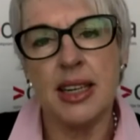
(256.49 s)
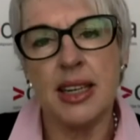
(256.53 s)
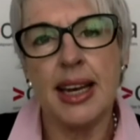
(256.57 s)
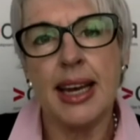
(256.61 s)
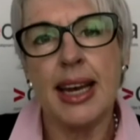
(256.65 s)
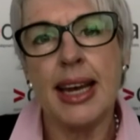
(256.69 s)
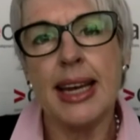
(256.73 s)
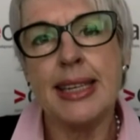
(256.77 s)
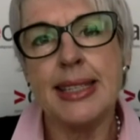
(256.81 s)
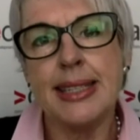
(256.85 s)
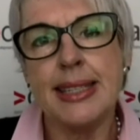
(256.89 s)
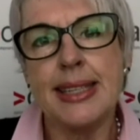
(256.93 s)

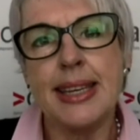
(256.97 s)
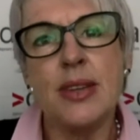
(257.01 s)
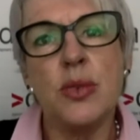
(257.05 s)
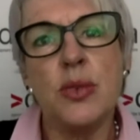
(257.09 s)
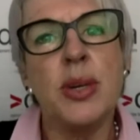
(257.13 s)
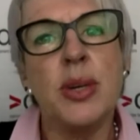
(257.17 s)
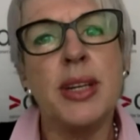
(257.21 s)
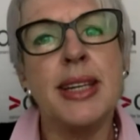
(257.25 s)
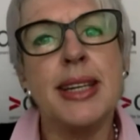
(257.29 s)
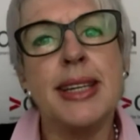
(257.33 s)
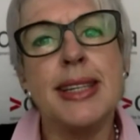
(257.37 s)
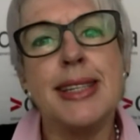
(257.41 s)
He said
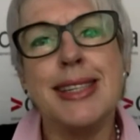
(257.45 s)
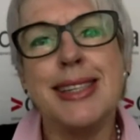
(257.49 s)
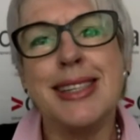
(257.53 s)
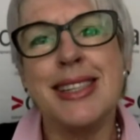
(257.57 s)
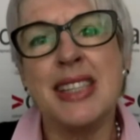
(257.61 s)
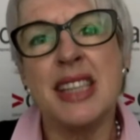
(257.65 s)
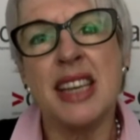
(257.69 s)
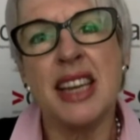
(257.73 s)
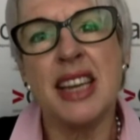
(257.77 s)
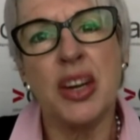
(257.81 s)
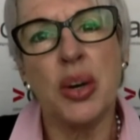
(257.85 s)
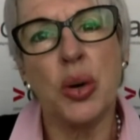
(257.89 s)
we need to
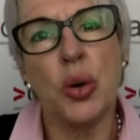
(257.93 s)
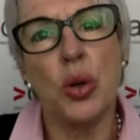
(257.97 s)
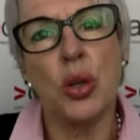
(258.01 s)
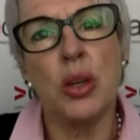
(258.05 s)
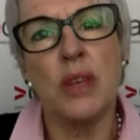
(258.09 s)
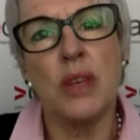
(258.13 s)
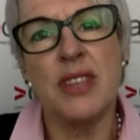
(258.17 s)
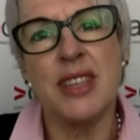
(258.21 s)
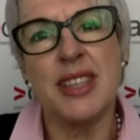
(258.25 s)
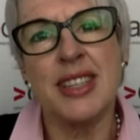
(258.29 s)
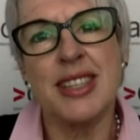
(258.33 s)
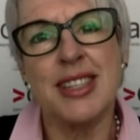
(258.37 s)
see all
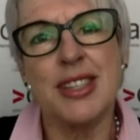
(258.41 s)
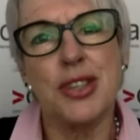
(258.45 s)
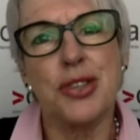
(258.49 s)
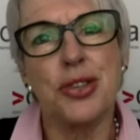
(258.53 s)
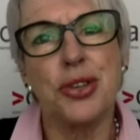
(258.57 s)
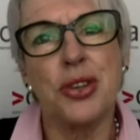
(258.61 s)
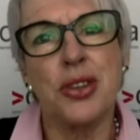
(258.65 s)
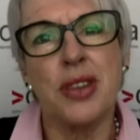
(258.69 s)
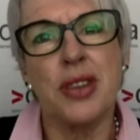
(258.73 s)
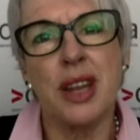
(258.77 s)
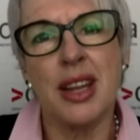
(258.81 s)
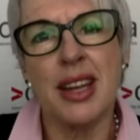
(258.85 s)
of this
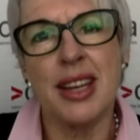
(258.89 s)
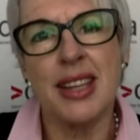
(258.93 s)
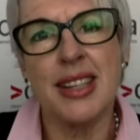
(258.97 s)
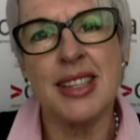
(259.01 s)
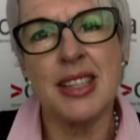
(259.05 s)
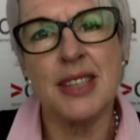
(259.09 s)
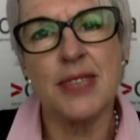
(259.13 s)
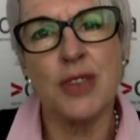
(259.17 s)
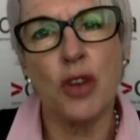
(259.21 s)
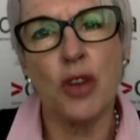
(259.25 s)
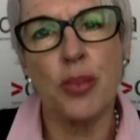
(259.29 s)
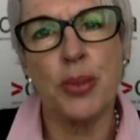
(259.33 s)
through the lens
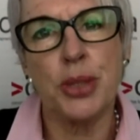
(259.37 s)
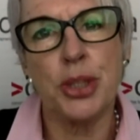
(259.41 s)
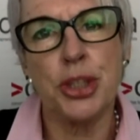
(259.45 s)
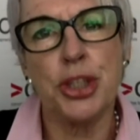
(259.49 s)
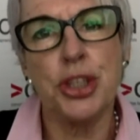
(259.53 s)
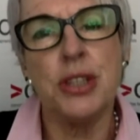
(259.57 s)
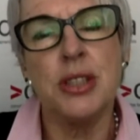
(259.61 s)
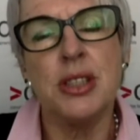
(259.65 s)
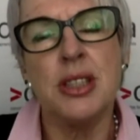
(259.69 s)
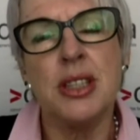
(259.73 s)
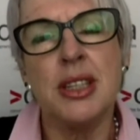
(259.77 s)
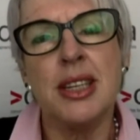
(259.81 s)
of
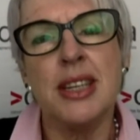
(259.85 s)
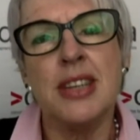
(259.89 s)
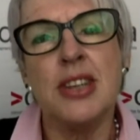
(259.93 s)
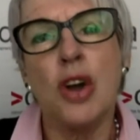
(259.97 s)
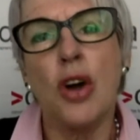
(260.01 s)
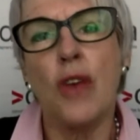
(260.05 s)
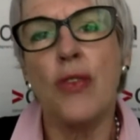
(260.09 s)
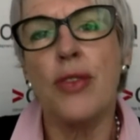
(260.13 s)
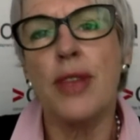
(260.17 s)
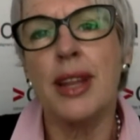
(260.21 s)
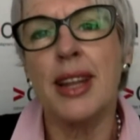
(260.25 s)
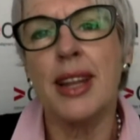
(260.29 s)
opportunity,
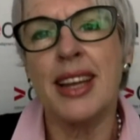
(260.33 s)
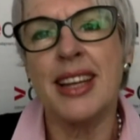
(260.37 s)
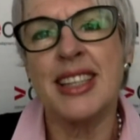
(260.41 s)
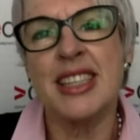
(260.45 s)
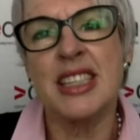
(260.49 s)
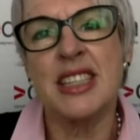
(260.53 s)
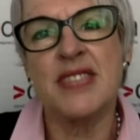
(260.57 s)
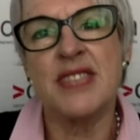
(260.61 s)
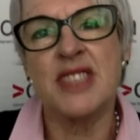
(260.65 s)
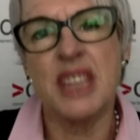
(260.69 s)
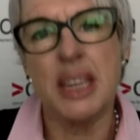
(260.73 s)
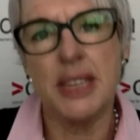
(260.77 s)
not the lens
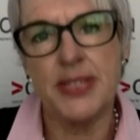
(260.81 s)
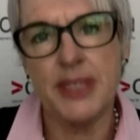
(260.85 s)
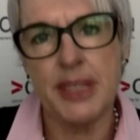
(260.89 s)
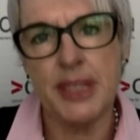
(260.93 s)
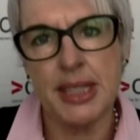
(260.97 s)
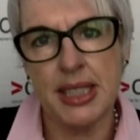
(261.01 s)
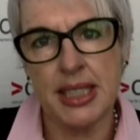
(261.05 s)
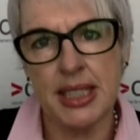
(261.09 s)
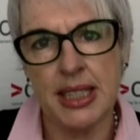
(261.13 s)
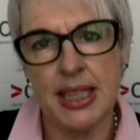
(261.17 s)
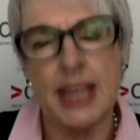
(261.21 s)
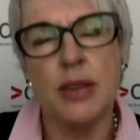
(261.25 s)
of
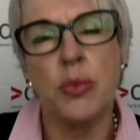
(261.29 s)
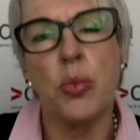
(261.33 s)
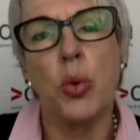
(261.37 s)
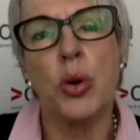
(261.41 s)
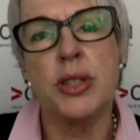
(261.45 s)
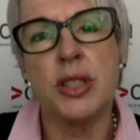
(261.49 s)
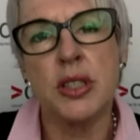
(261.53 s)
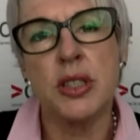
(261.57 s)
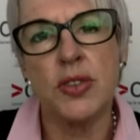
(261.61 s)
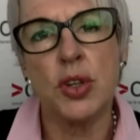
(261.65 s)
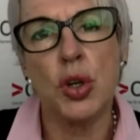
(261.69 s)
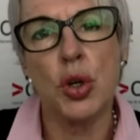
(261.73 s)
deficit. He
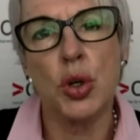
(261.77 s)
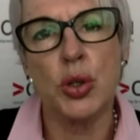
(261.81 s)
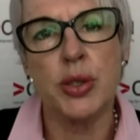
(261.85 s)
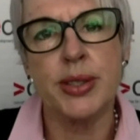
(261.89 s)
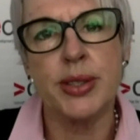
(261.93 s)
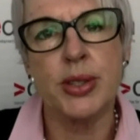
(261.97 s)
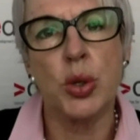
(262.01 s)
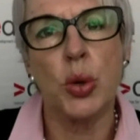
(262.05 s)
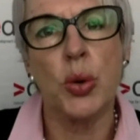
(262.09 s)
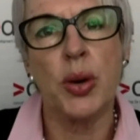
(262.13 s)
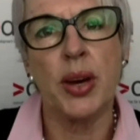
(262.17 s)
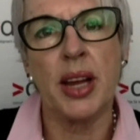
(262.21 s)
was, of course,
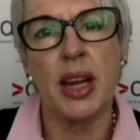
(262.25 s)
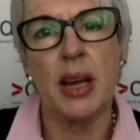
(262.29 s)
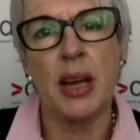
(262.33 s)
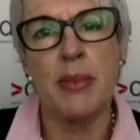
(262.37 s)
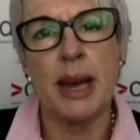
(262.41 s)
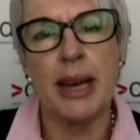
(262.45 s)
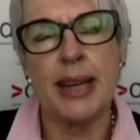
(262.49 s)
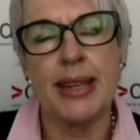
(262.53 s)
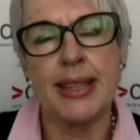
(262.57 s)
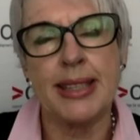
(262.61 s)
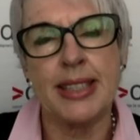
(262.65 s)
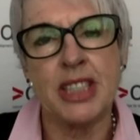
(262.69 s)
talking
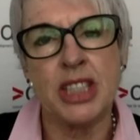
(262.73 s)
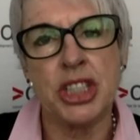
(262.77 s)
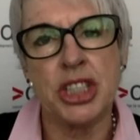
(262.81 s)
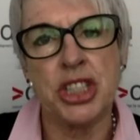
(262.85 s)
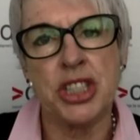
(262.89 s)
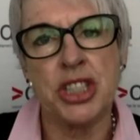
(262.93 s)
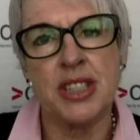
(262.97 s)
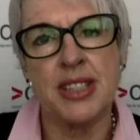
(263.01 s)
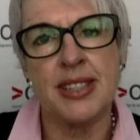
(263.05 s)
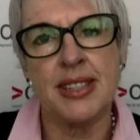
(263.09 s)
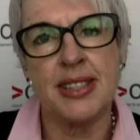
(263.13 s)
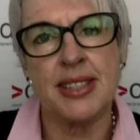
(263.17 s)
about
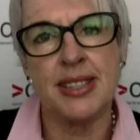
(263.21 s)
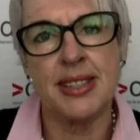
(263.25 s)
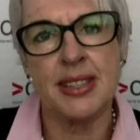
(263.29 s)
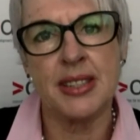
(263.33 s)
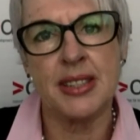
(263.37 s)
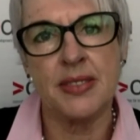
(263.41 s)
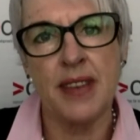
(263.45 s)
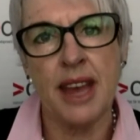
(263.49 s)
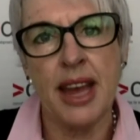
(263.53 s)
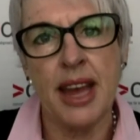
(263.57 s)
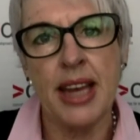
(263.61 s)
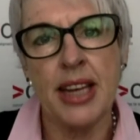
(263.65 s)
Indigenous
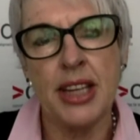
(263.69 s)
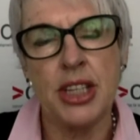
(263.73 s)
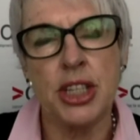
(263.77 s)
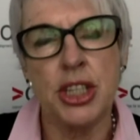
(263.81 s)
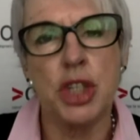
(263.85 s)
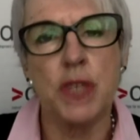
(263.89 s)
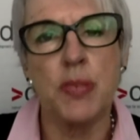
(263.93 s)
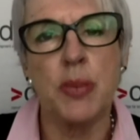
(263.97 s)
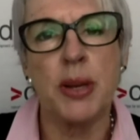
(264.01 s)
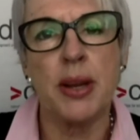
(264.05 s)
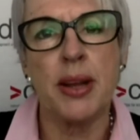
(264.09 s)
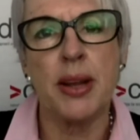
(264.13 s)

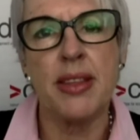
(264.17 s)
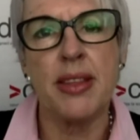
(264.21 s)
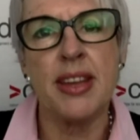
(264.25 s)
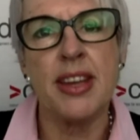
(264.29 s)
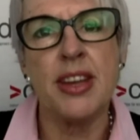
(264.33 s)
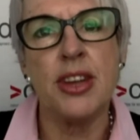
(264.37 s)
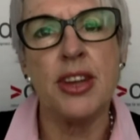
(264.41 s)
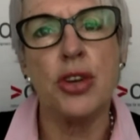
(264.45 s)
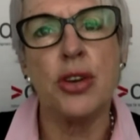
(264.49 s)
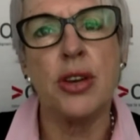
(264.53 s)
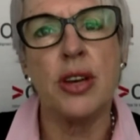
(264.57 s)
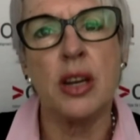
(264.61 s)
disadvantage, but I
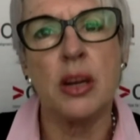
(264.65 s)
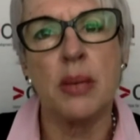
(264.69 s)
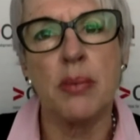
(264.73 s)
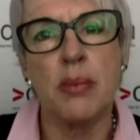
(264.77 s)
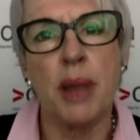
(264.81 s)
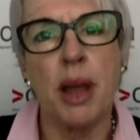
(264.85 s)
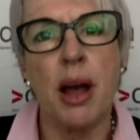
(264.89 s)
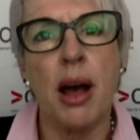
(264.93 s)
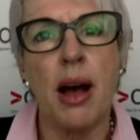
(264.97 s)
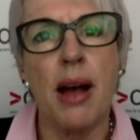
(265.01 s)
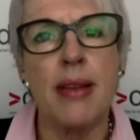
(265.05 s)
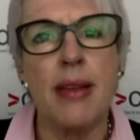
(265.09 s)
think you can
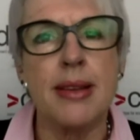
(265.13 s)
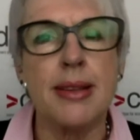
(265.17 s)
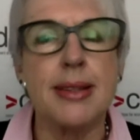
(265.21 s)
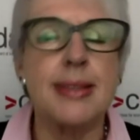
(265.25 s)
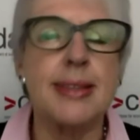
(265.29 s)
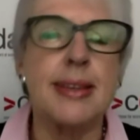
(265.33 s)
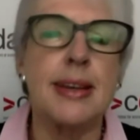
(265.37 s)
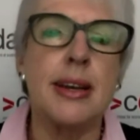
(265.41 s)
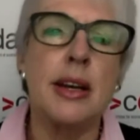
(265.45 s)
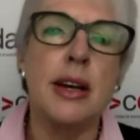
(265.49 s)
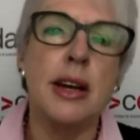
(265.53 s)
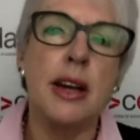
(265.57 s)
apply this
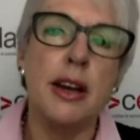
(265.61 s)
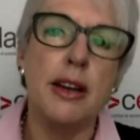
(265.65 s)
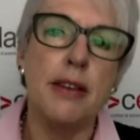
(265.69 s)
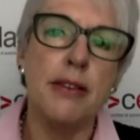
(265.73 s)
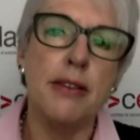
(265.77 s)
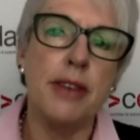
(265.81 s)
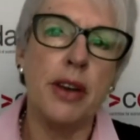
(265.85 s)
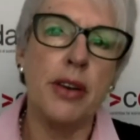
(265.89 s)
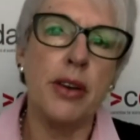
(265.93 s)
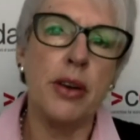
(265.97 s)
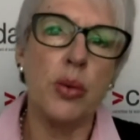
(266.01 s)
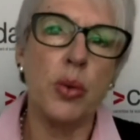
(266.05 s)

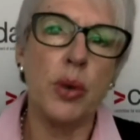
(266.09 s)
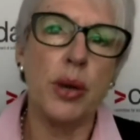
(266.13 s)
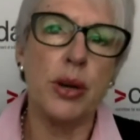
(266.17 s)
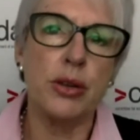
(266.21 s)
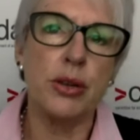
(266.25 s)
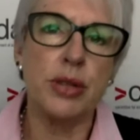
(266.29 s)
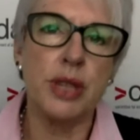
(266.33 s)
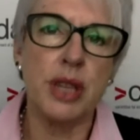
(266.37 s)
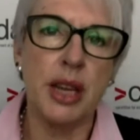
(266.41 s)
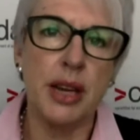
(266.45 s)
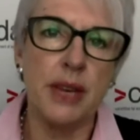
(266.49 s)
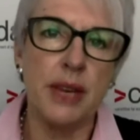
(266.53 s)
very well
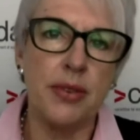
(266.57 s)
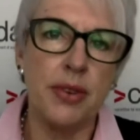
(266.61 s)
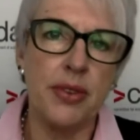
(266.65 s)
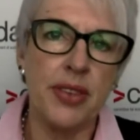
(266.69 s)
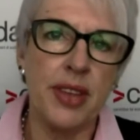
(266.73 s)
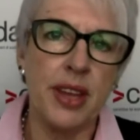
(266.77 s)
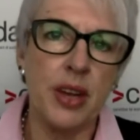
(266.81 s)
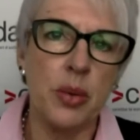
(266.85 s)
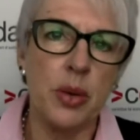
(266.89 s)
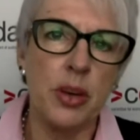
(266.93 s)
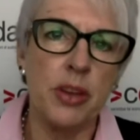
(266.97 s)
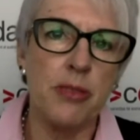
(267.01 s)
to
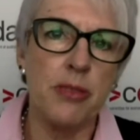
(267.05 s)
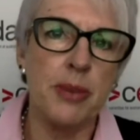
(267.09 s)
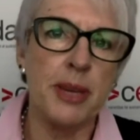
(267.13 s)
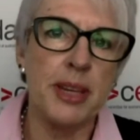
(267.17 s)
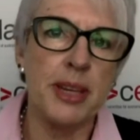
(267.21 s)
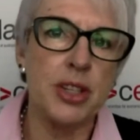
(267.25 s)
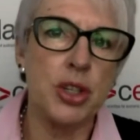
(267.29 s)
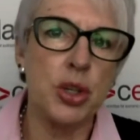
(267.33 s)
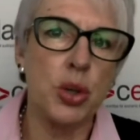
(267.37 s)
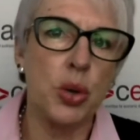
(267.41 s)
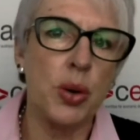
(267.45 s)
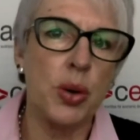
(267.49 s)
everything we've been
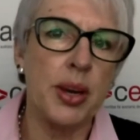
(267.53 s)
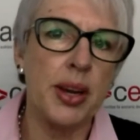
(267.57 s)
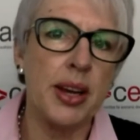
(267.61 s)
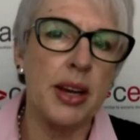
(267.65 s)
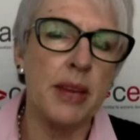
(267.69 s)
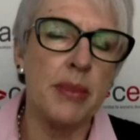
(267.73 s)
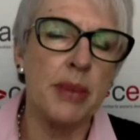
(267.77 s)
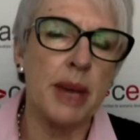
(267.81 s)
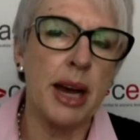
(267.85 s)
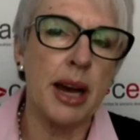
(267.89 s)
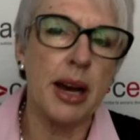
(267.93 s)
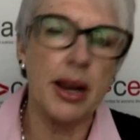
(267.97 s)
talking
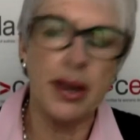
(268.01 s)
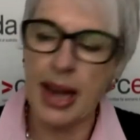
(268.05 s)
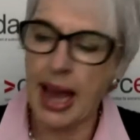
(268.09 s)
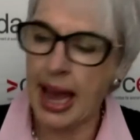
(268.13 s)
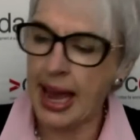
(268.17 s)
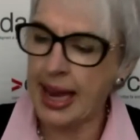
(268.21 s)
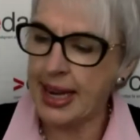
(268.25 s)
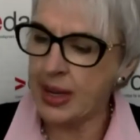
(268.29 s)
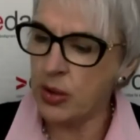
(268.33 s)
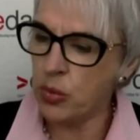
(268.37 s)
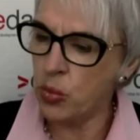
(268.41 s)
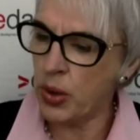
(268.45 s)
about.
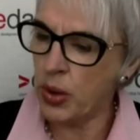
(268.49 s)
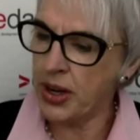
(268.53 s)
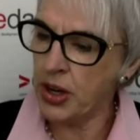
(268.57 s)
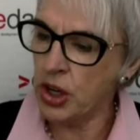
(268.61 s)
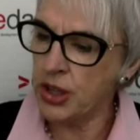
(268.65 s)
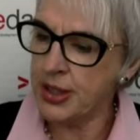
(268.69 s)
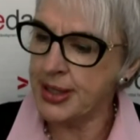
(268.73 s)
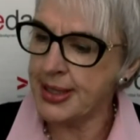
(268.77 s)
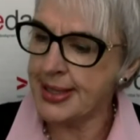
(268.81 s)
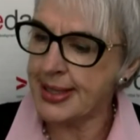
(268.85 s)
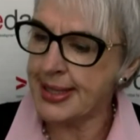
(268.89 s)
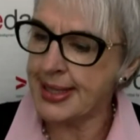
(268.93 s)
And he went
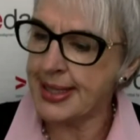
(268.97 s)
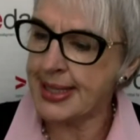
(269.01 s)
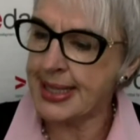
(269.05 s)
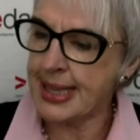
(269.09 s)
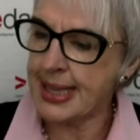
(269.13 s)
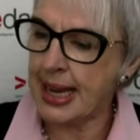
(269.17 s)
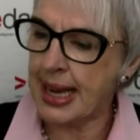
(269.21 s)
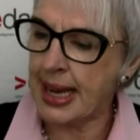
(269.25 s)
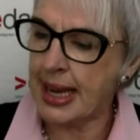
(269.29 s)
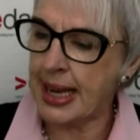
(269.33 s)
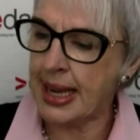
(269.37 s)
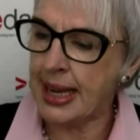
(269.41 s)
on to
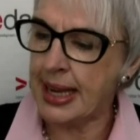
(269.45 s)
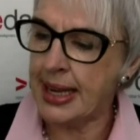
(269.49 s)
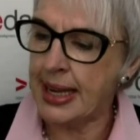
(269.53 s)
say